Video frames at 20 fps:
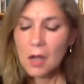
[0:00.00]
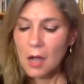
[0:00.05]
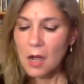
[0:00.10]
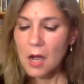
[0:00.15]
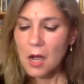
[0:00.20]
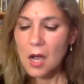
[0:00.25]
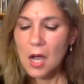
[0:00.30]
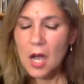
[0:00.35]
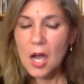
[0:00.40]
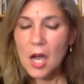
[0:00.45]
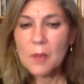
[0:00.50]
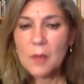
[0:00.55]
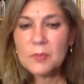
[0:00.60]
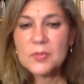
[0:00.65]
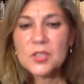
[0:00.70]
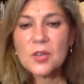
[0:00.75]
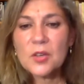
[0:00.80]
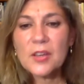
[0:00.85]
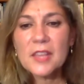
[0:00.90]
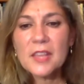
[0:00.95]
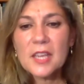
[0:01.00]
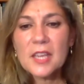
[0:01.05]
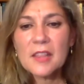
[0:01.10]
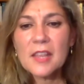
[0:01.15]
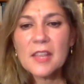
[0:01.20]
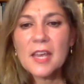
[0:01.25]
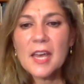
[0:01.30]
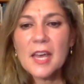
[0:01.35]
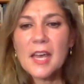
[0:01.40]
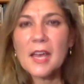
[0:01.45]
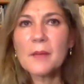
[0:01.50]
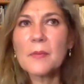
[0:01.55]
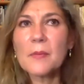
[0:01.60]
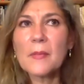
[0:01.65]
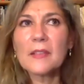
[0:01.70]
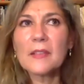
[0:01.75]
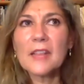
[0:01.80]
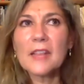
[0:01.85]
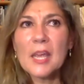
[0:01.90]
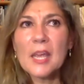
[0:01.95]
Hmm. Um, so I think that
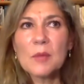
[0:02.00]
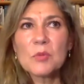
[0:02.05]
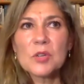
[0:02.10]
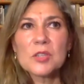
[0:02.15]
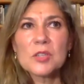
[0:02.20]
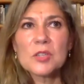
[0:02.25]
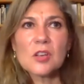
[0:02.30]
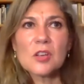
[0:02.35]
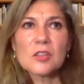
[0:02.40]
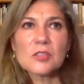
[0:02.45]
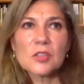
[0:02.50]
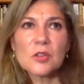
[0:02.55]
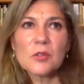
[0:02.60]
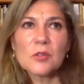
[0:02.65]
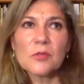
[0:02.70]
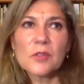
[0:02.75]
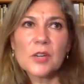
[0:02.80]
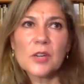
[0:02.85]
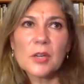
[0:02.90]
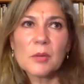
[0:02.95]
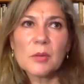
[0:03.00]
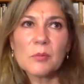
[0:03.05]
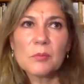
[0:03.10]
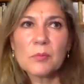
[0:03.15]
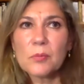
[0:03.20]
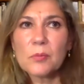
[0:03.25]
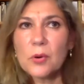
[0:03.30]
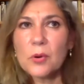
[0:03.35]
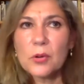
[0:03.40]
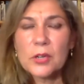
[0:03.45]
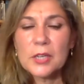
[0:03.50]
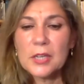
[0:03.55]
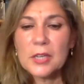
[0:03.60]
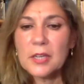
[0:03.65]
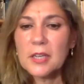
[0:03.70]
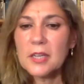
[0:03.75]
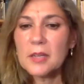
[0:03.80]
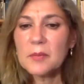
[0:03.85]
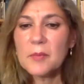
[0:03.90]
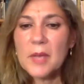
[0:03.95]
labor is also very important
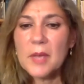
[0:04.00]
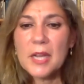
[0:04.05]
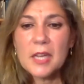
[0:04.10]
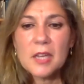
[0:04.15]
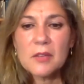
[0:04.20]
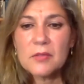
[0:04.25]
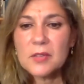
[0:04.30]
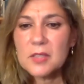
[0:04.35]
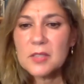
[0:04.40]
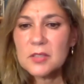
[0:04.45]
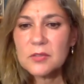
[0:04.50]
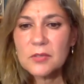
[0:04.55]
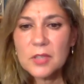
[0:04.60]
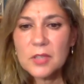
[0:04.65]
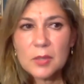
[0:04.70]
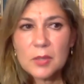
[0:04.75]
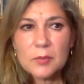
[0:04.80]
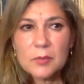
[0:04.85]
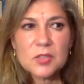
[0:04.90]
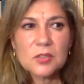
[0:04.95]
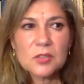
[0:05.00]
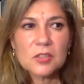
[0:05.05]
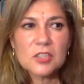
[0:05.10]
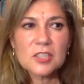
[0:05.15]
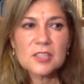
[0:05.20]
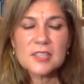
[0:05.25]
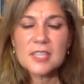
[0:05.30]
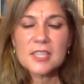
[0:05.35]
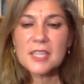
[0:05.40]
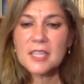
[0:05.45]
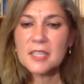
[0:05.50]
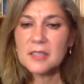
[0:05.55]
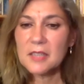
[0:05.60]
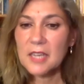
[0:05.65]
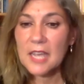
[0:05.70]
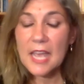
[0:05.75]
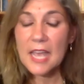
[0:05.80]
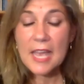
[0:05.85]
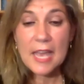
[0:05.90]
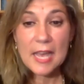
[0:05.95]
in many of his films, such as an,
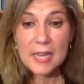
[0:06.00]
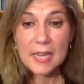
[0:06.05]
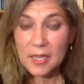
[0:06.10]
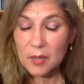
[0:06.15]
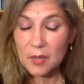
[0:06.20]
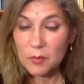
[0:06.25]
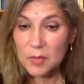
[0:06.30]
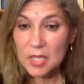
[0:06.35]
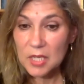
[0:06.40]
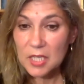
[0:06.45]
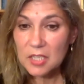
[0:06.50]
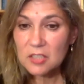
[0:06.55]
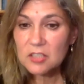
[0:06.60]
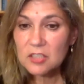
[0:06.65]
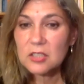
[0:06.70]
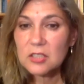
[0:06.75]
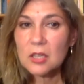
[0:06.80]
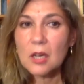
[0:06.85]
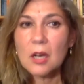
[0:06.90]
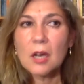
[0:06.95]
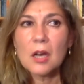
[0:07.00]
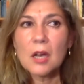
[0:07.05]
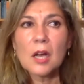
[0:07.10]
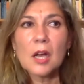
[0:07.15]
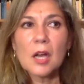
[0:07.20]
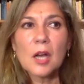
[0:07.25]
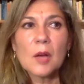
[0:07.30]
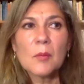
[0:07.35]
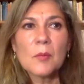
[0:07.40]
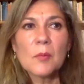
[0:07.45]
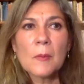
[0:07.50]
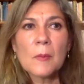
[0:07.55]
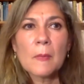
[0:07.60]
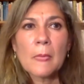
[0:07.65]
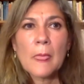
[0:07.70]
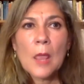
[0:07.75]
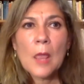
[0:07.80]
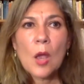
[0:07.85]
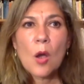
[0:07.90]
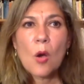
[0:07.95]
an image um,
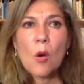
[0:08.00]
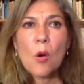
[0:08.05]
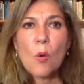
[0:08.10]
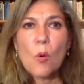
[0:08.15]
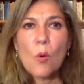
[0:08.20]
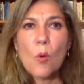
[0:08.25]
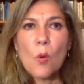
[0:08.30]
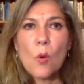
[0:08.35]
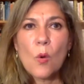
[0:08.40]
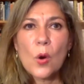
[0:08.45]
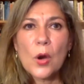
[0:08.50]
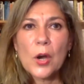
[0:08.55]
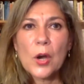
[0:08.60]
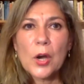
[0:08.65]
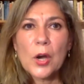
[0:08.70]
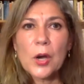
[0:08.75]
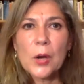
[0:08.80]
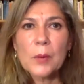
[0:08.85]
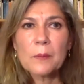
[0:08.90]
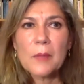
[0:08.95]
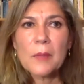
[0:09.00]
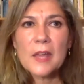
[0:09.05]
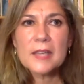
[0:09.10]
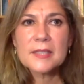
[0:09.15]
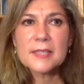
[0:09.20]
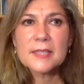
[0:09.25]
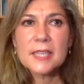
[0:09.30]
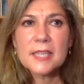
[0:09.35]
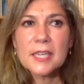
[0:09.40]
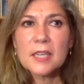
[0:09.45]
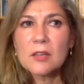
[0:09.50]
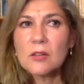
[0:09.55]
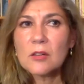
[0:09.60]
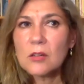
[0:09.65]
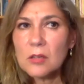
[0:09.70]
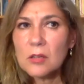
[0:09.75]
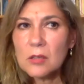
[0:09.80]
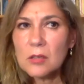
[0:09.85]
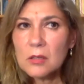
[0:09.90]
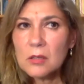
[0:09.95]
or a
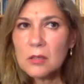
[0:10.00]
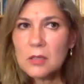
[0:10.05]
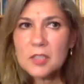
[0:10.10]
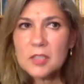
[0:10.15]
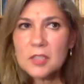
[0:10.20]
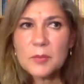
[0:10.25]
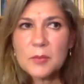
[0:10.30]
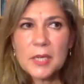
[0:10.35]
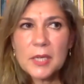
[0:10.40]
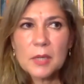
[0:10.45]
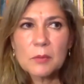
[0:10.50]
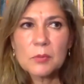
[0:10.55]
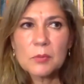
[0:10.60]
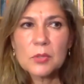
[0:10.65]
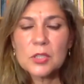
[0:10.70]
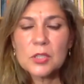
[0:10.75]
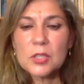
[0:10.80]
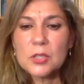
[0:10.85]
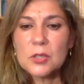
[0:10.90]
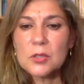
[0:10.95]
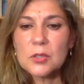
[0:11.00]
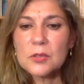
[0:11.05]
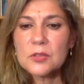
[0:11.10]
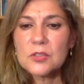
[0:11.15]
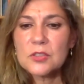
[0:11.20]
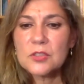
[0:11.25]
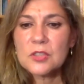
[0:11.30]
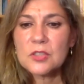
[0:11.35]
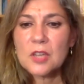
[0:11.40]
single is being produced.